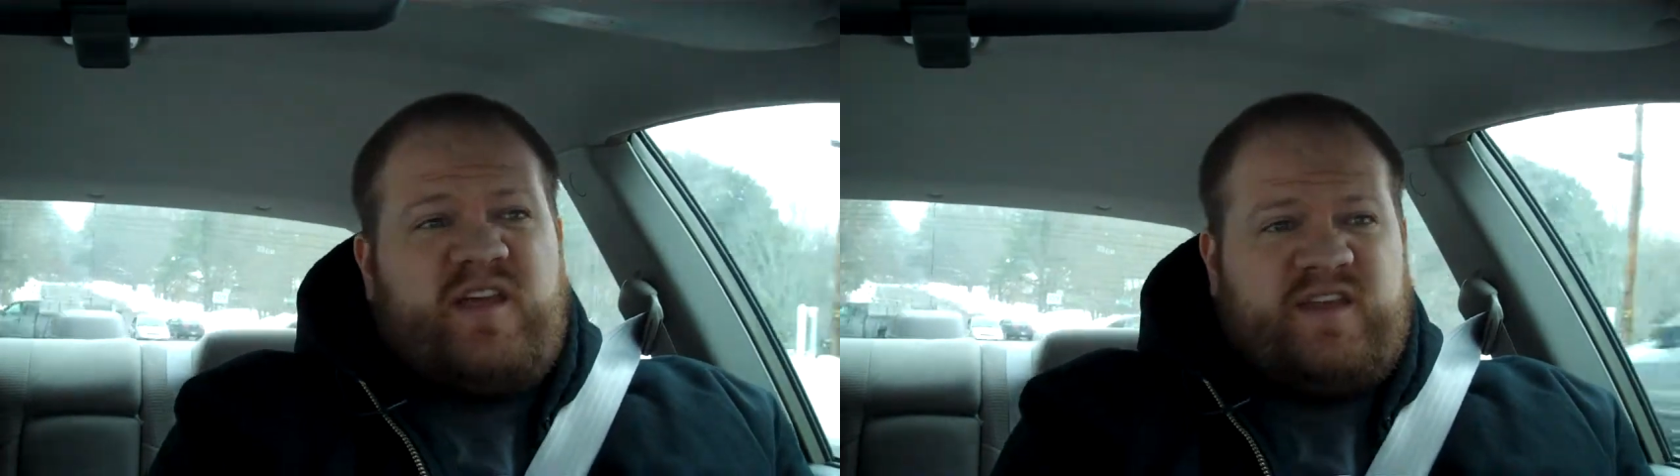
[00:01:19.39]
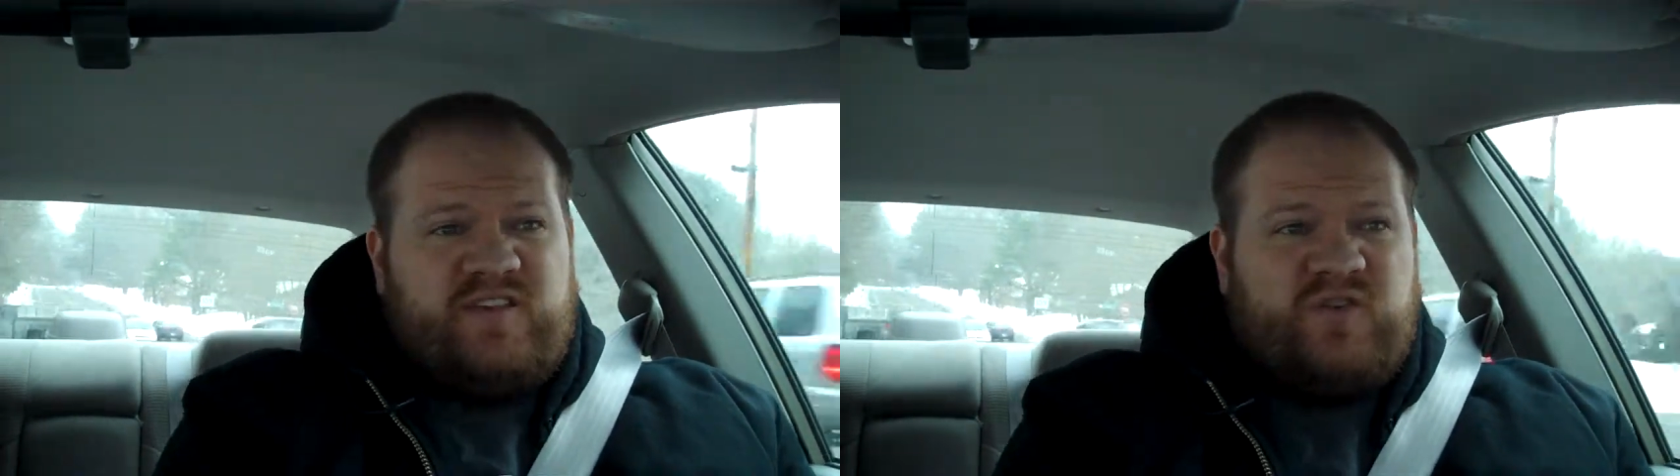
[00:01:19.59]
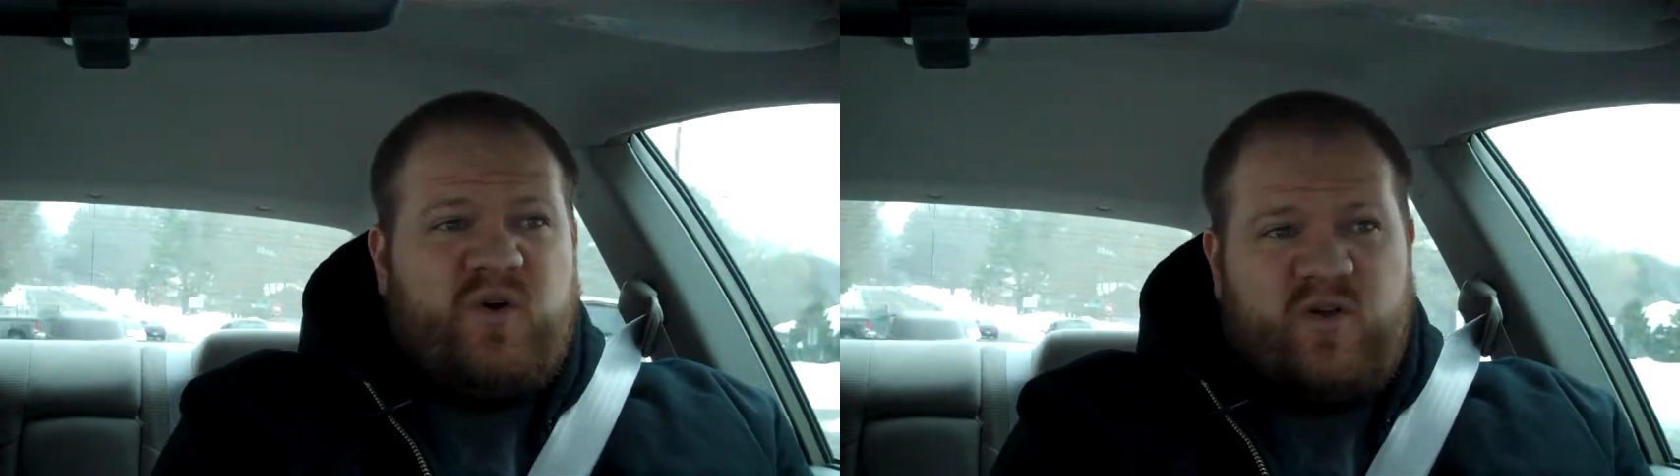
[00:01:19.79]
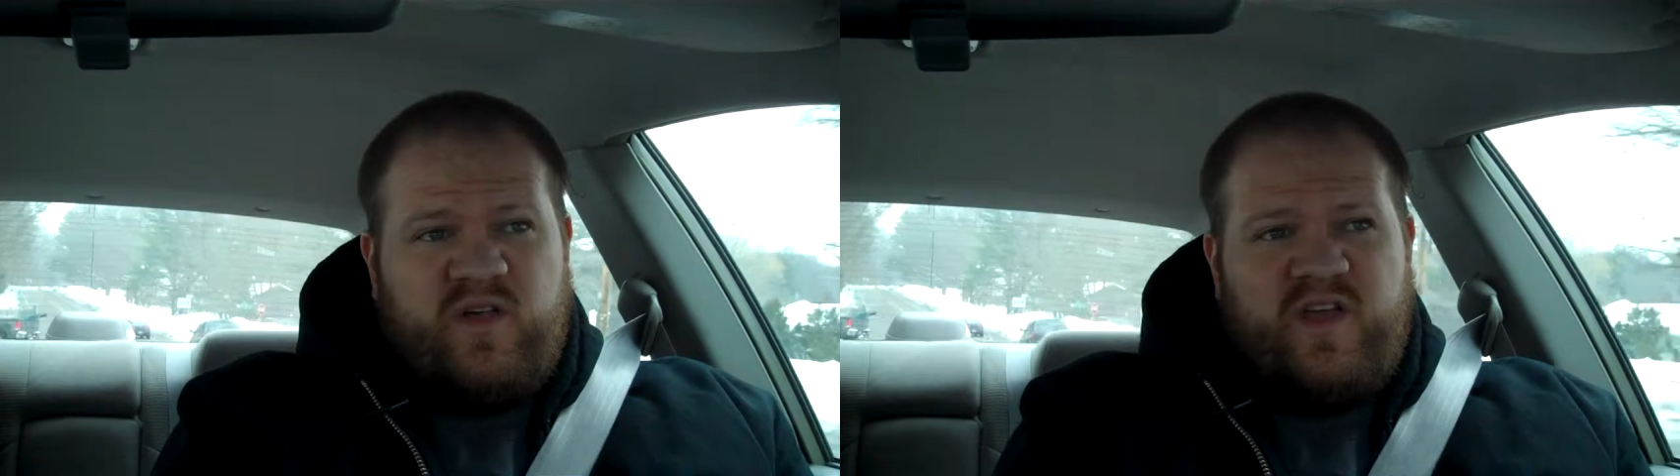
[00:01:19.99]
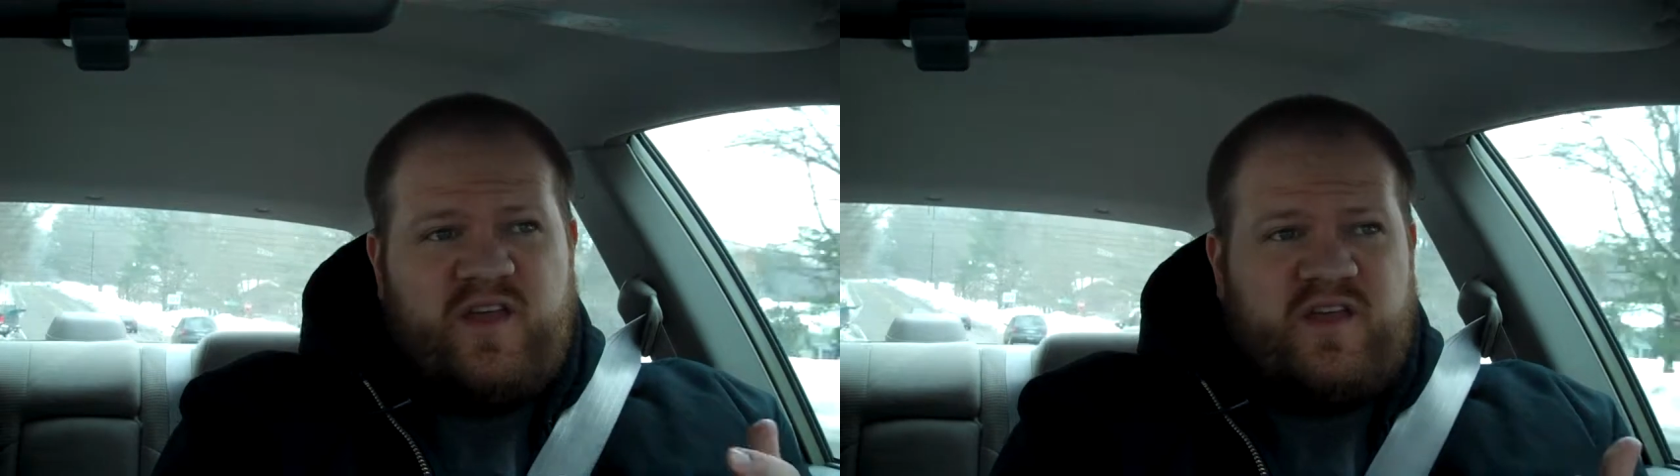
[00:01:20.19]
Like, this
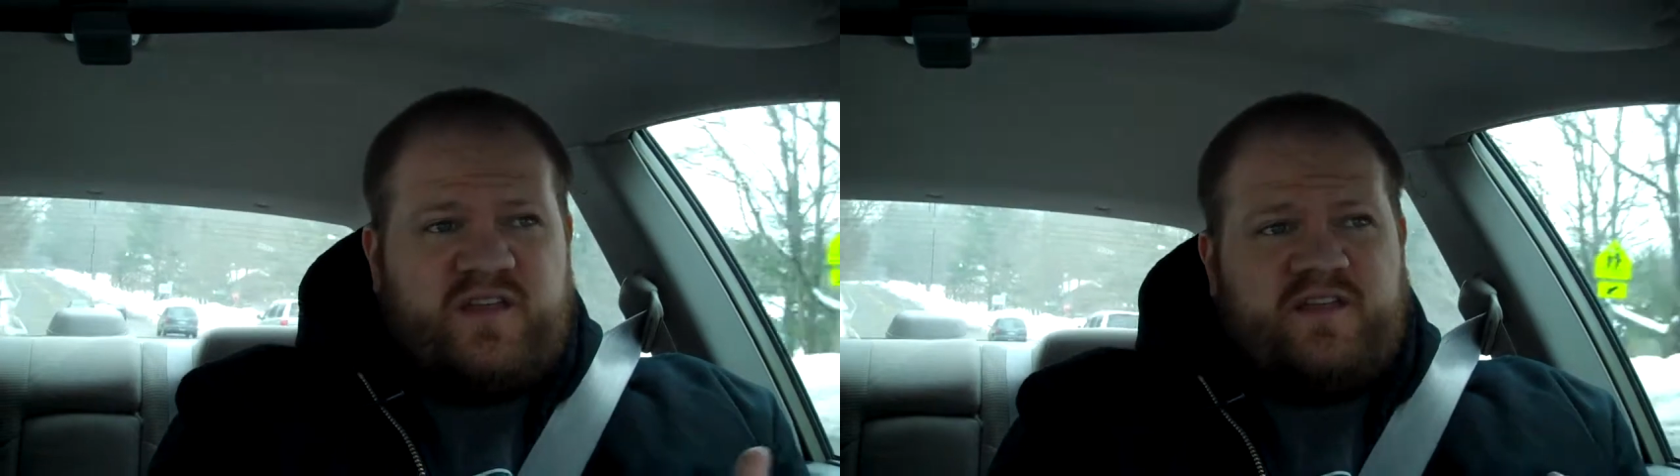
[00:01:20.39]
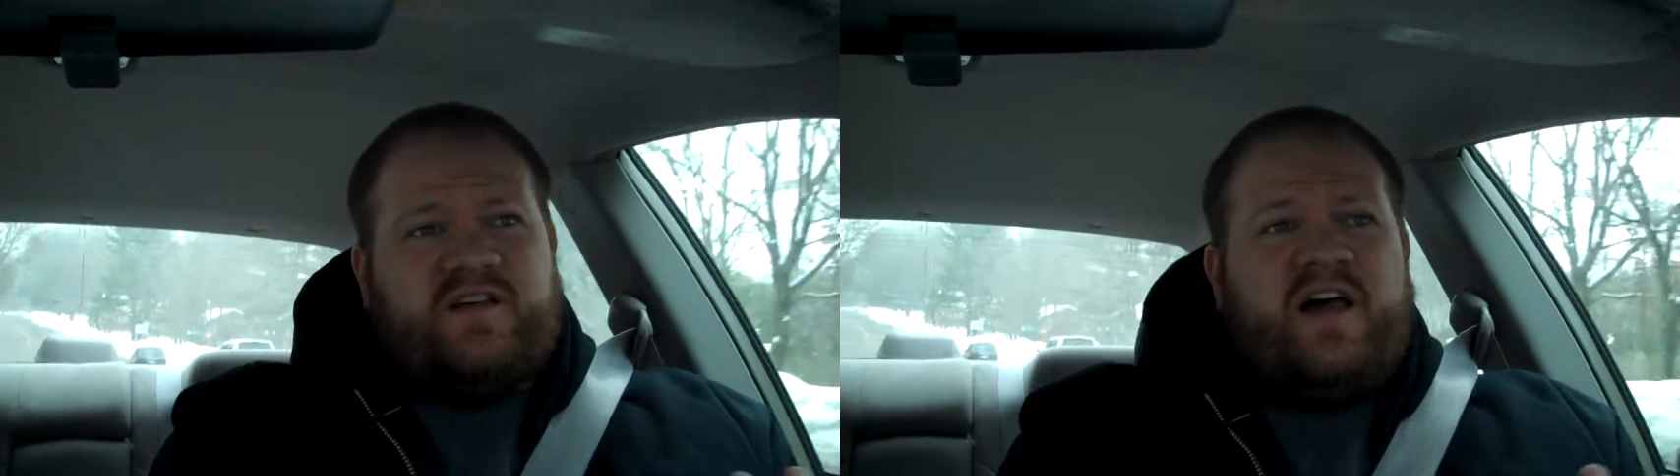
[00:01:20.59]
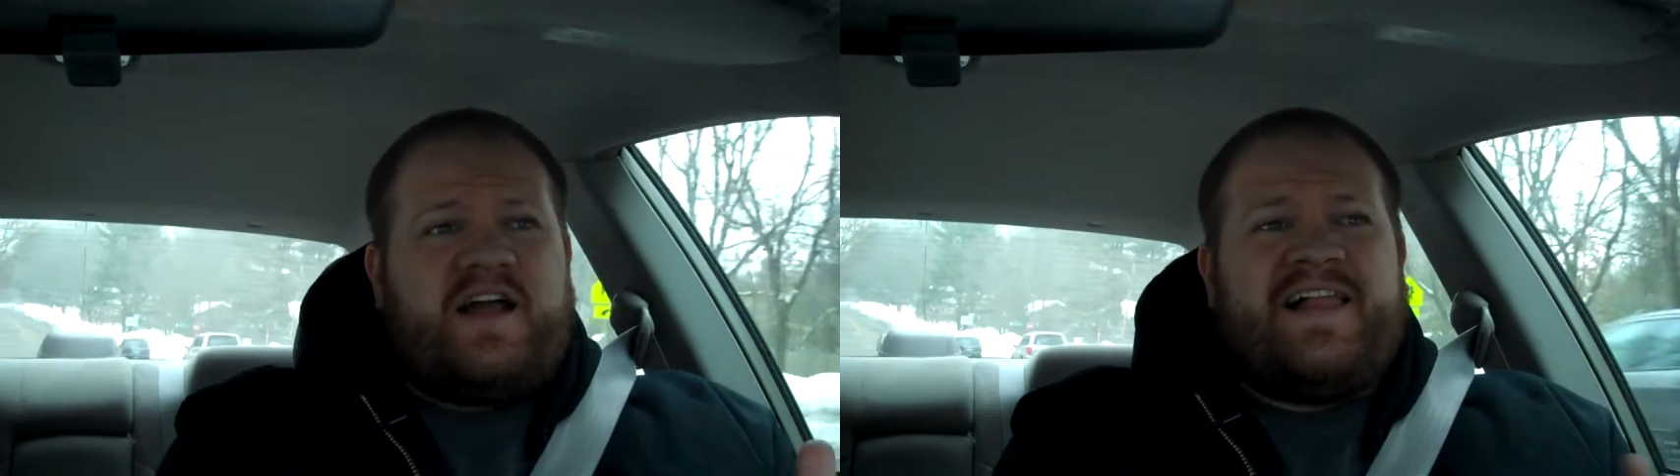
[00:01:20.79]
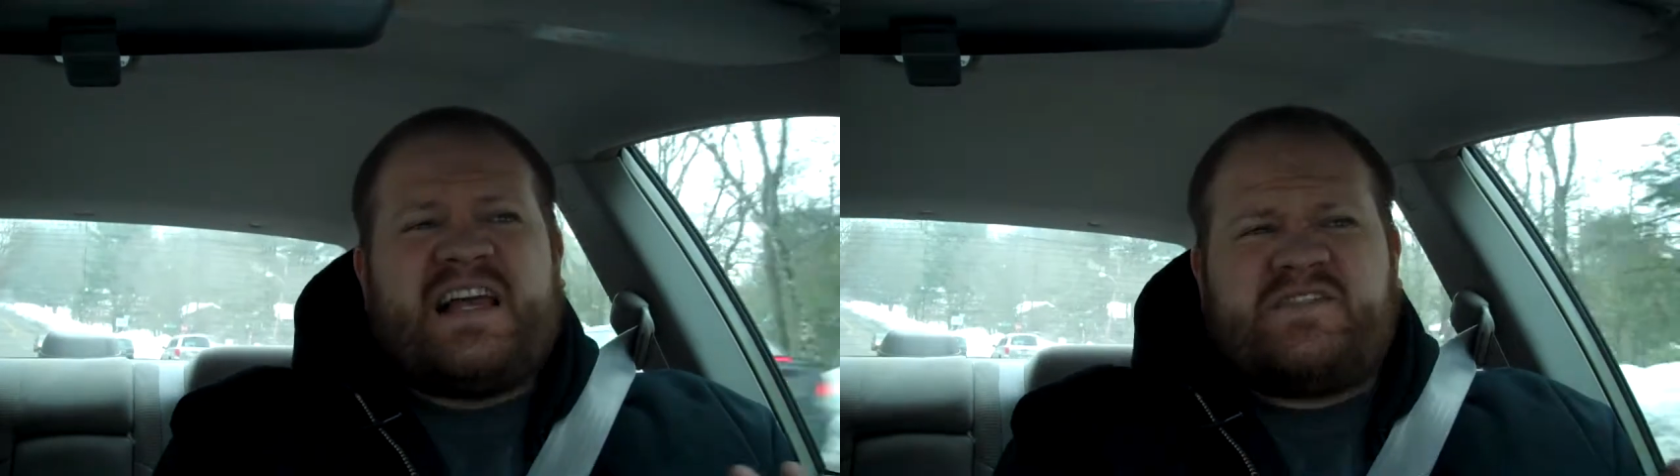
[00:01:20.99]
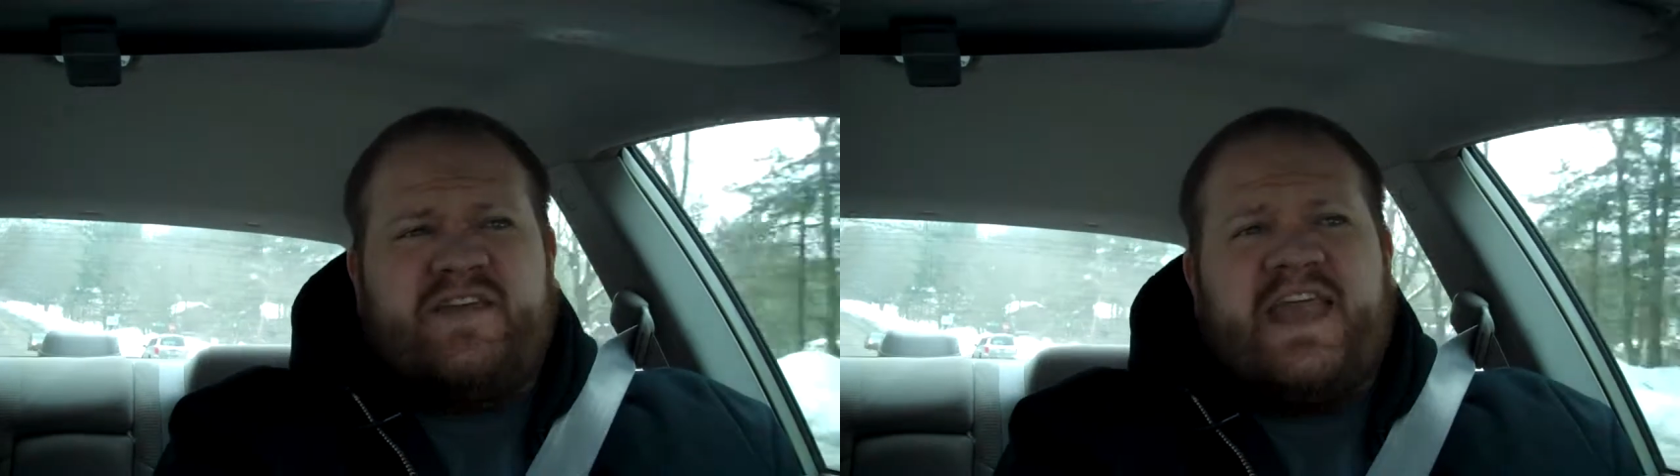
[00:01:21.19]
whole
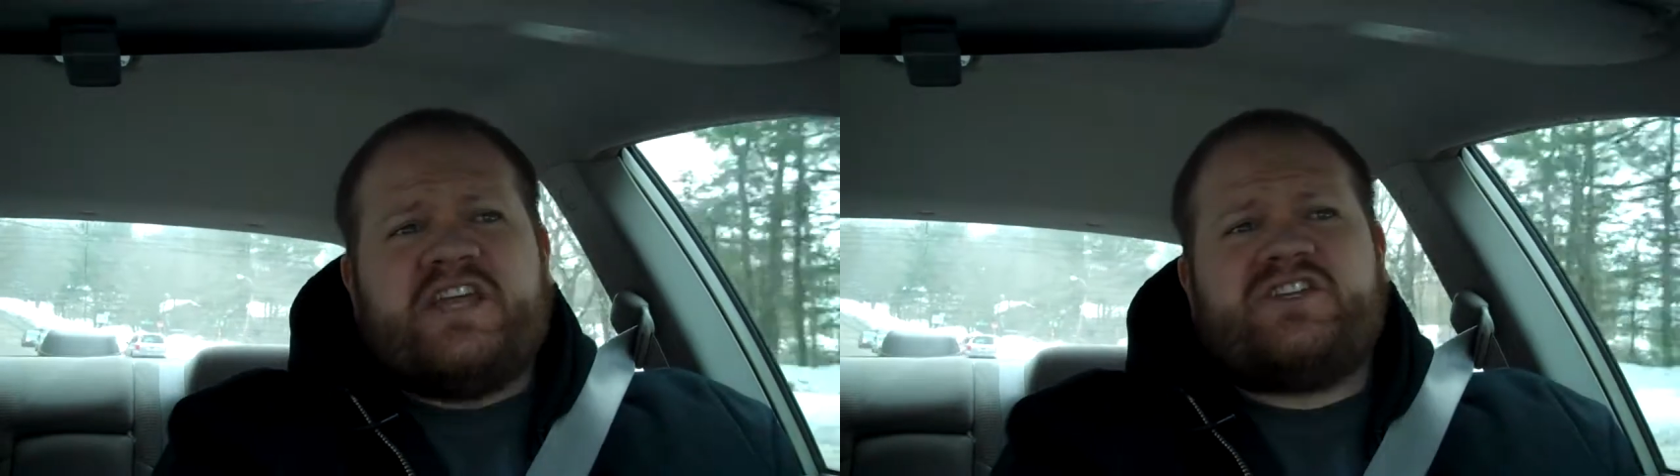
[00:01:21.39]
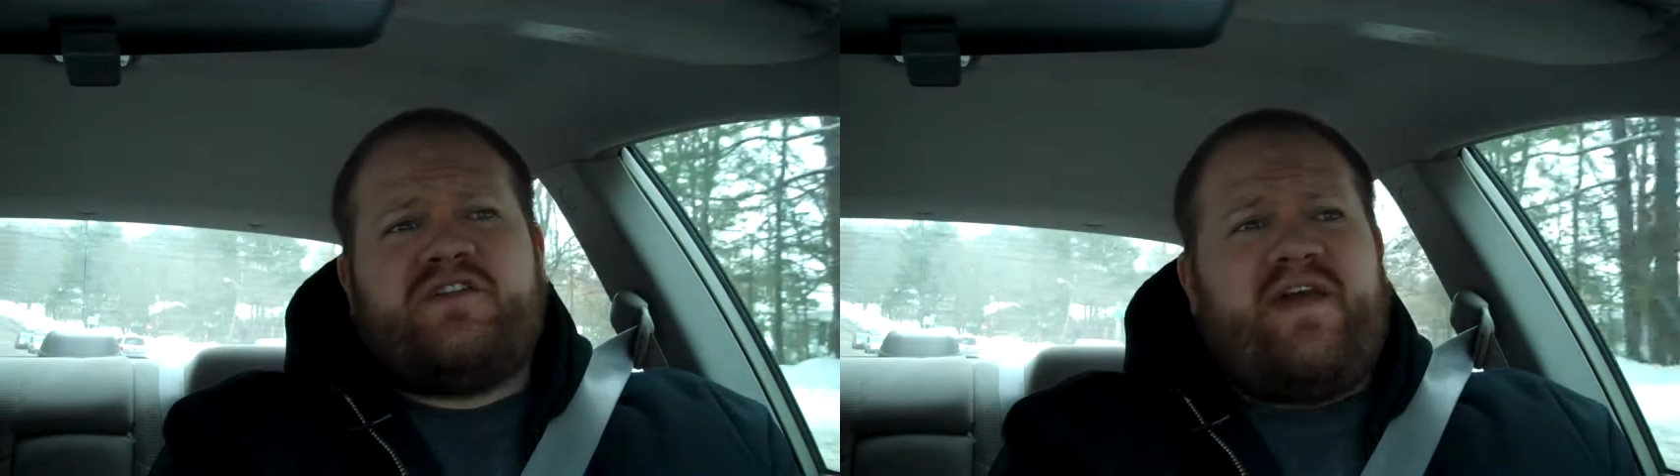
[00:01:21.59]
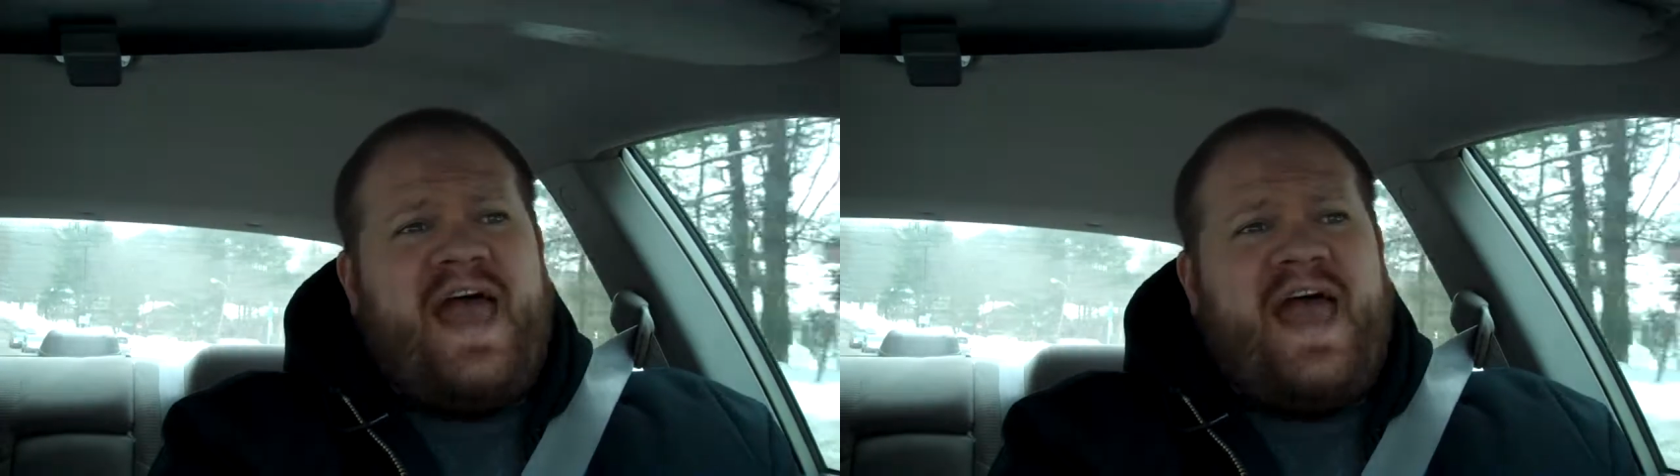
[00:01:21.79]
classification of